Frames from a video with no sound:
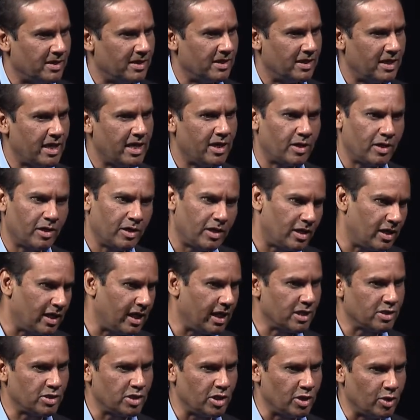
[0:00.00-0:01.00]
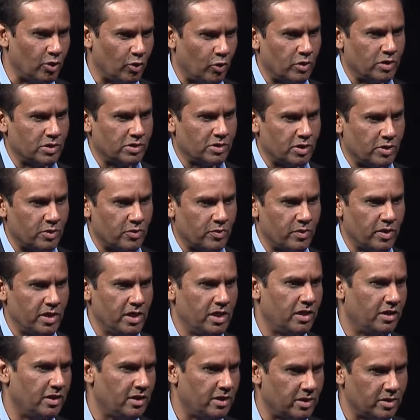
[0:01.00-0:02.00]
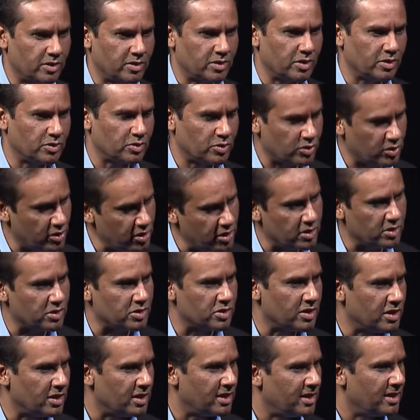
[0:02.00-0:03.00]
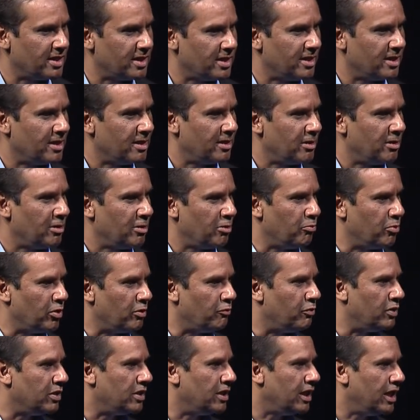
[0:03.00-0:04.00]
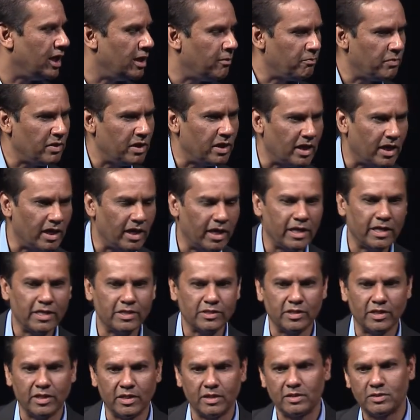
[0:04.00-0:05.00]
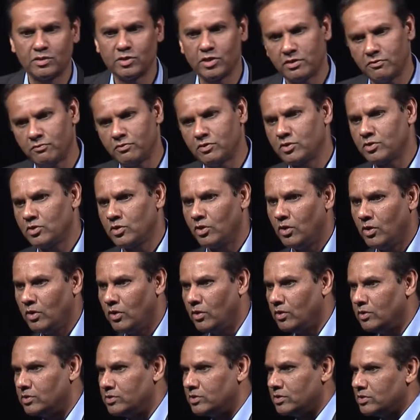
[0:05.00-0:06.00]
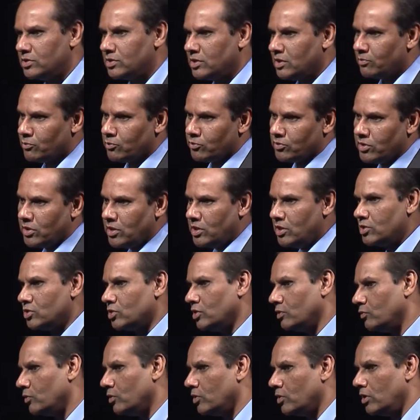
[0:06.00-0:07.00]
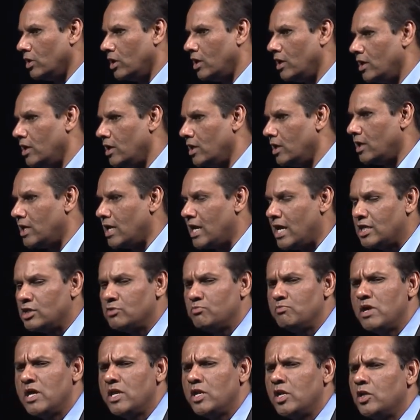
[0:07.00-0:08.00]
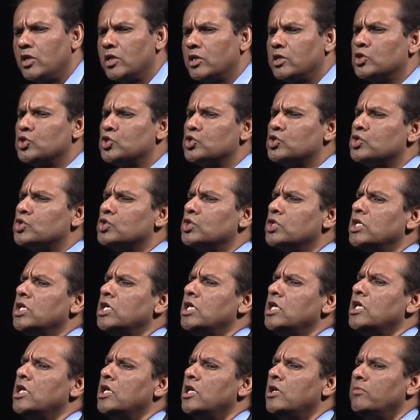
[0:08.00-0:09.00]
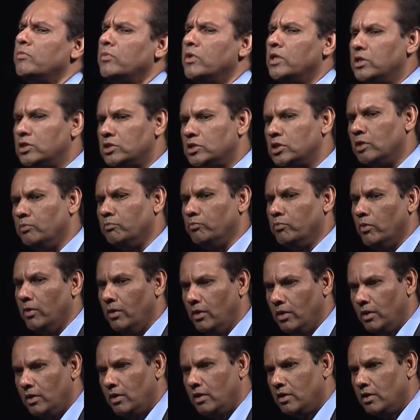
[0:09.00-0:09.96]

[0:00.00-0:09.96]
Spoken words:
That legacy code is underneath. It exists. But with APIs and service calls and subroutines or whatnot, it has made it extremely simple